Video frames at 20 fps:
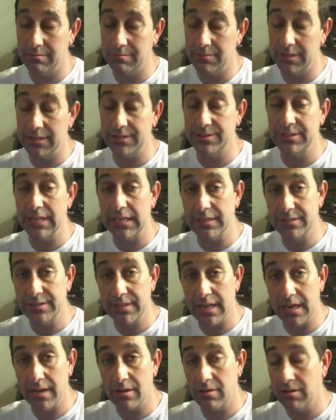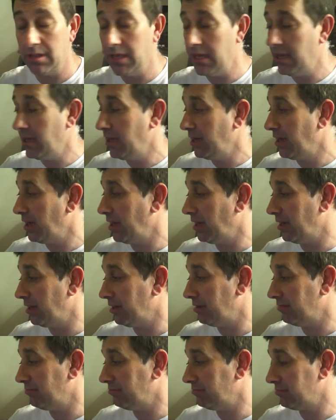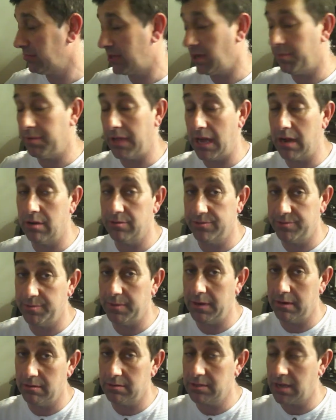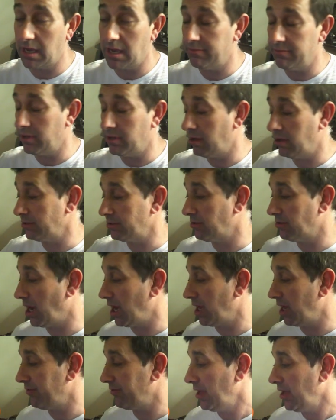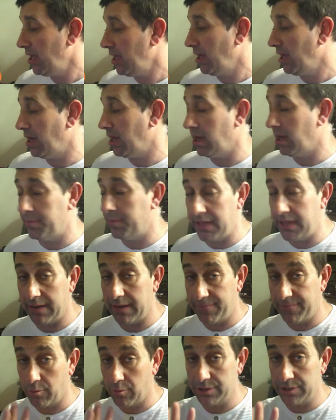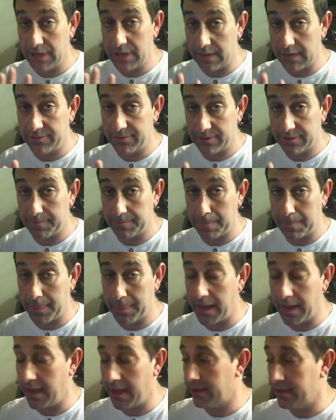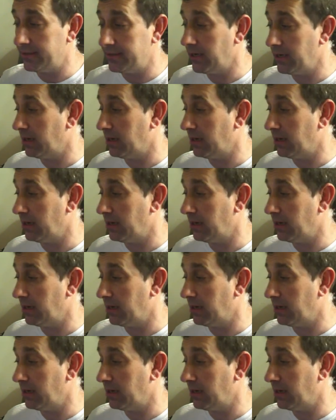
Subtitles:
estate sale a couple hours from here. It was kind of a long drive, but they had 4 safes, and